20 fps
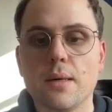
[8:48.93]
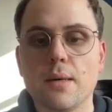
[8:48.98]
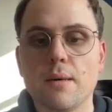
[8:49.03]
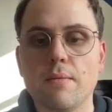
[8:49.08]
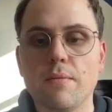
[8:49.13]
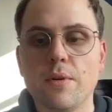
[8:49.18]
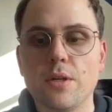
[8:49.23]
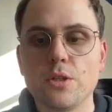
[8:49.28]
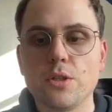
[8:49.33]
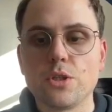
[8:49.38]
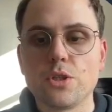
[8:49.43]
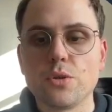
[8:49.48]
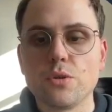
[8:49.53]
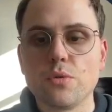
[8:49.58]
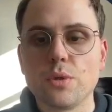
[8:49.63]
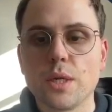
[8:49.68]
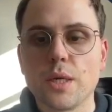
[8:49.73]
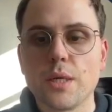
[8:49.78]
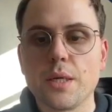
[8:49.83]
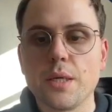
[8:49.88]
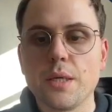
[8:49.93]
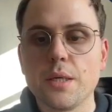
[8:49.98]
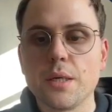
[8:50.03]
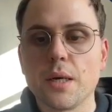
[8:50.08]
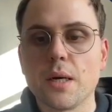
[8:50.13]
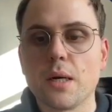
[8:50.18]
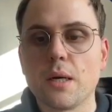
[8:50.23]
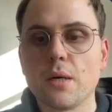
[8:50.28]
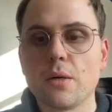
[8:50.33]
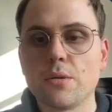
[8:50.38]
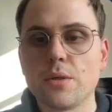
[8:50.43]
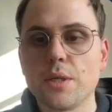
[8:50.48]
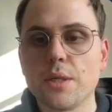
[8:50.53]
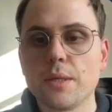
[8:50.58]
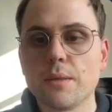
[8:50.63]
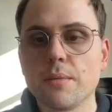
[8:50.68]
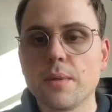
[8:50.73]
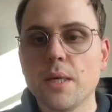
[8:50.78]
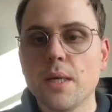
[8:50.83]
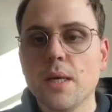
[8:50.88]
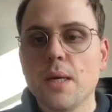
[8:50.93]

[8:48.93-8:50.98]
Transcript: very soon, and here they are already.